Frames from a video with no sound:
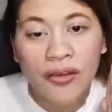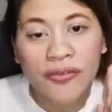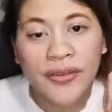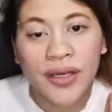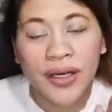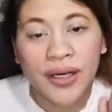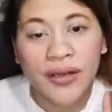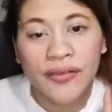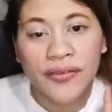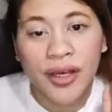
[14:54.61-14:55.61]
The
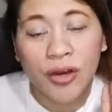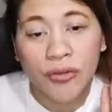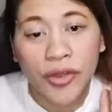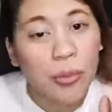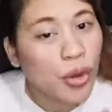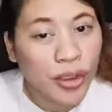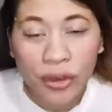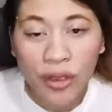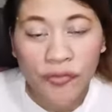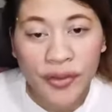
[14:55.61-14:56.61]
more
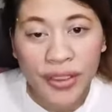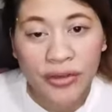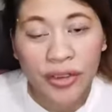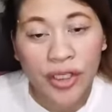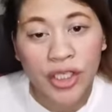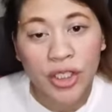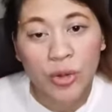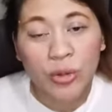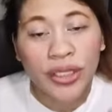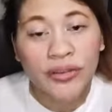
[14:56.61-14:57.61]
confident are
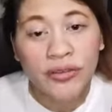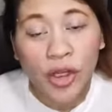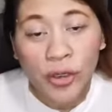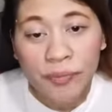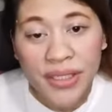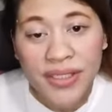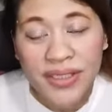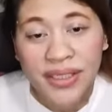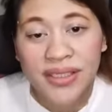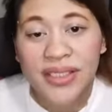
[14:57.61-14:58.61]
you in your
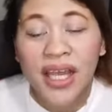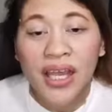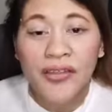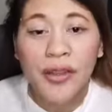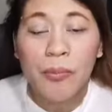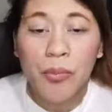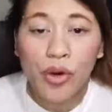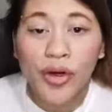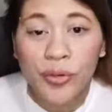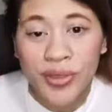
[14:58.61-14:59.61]
business, the
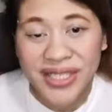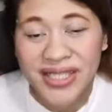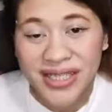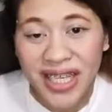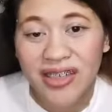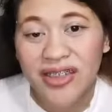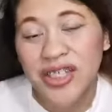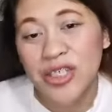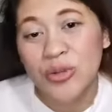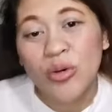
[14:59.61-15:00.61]
more risk taker
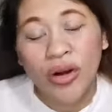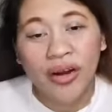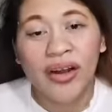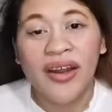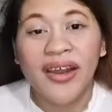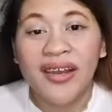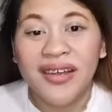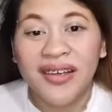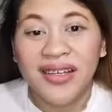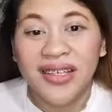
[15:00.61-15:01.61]
you are,
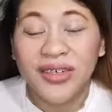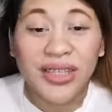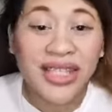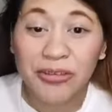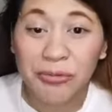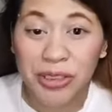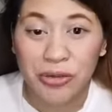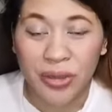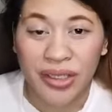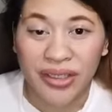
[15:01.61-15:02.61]
you'll get what
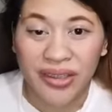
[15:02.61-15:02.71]
you want.